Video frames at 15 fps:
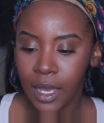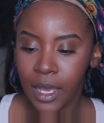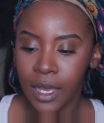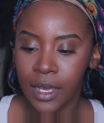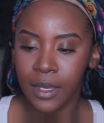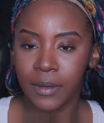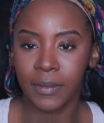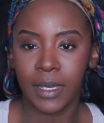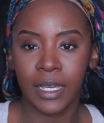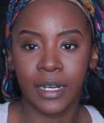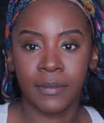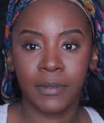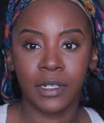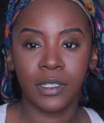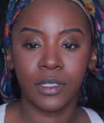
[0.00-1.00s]
And
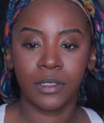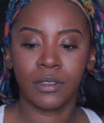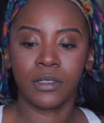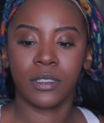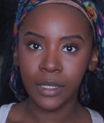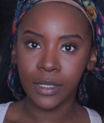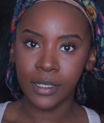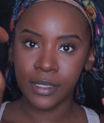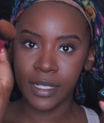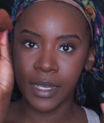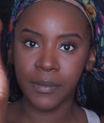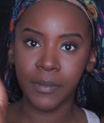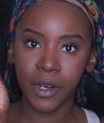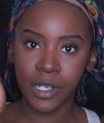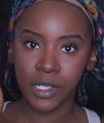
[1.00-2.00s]
I'm going to use the
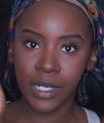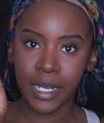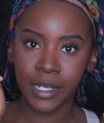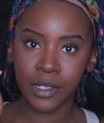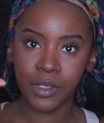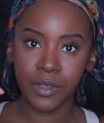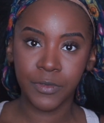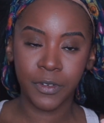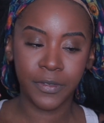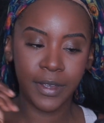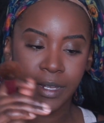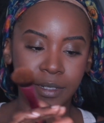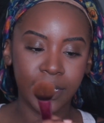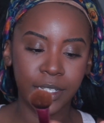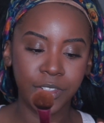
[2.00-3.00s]
same brush I use for
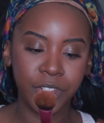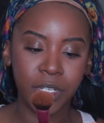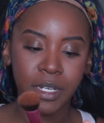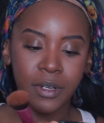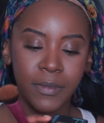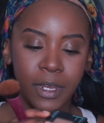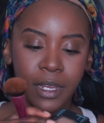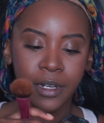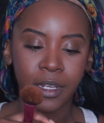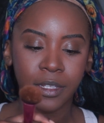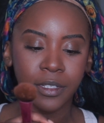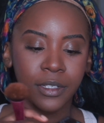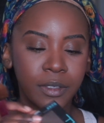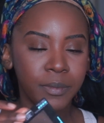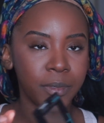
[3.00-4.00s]
foundation, but
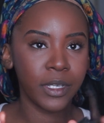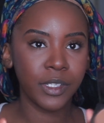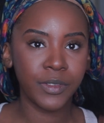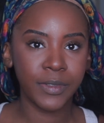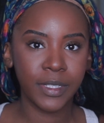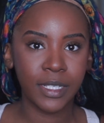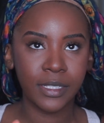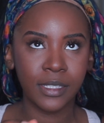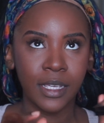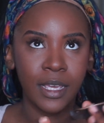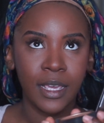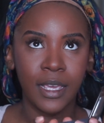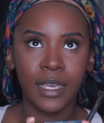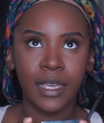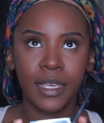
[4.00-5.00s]
another good brush for this
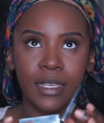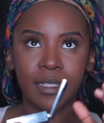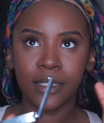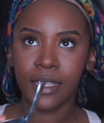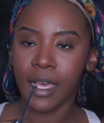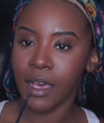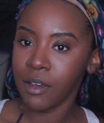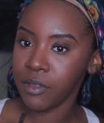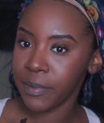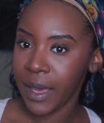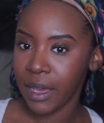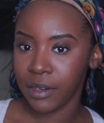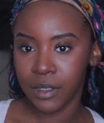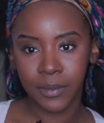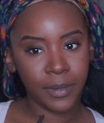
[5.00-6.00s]
is the e.l.f.
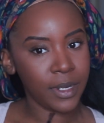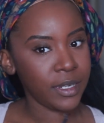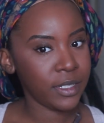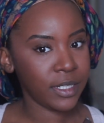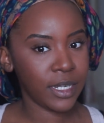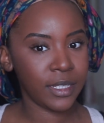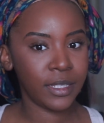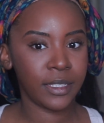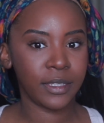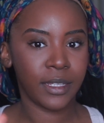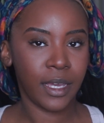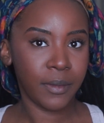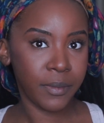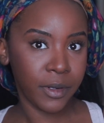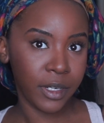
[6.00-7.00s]
powder brush. I think
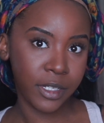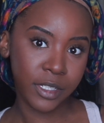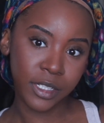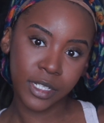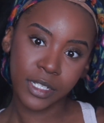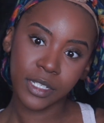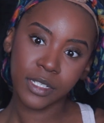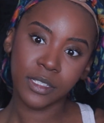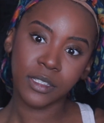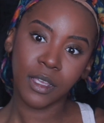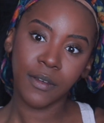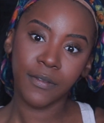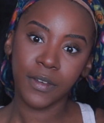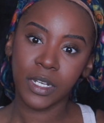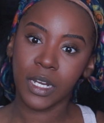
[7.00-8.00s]
that brush is
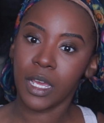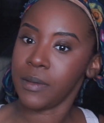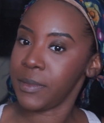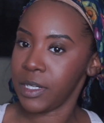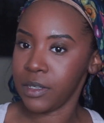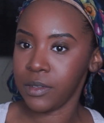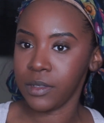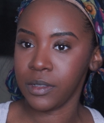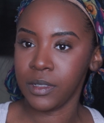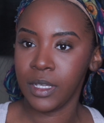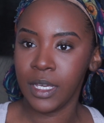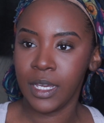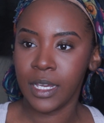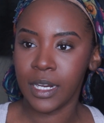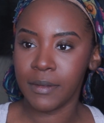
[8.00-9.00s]
phenomenal.
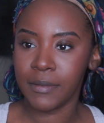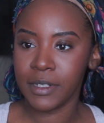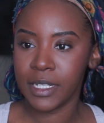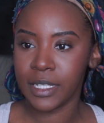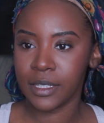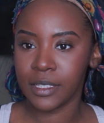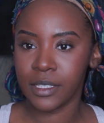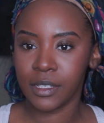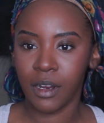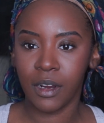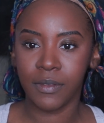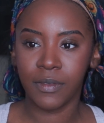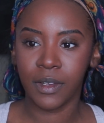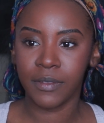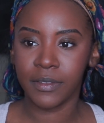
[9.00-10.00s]
And I'm going to take this
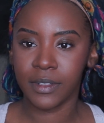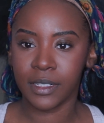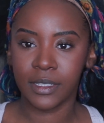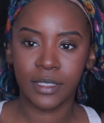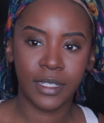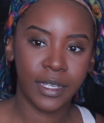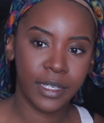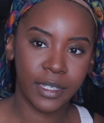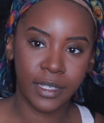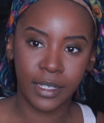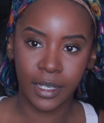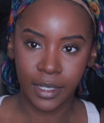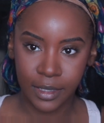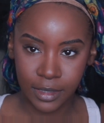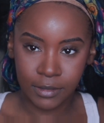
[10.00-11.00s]
scarf off in a second,
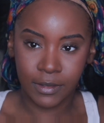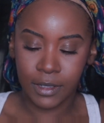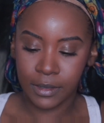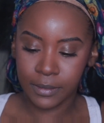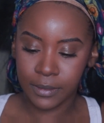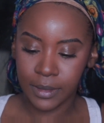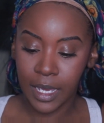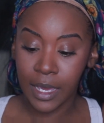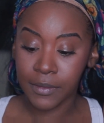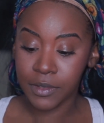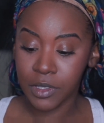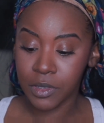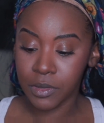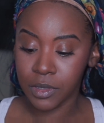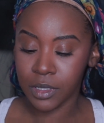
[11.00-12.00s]
guys. Well, I have
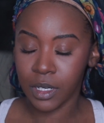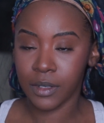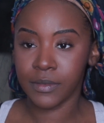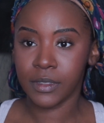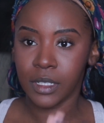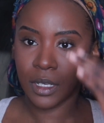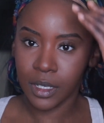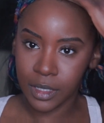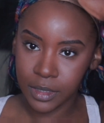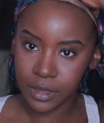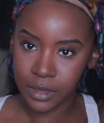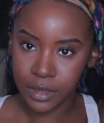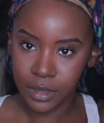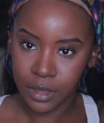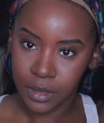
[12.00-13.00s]
two scarves on,
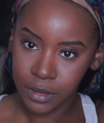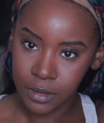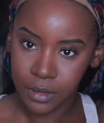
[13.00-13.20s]
so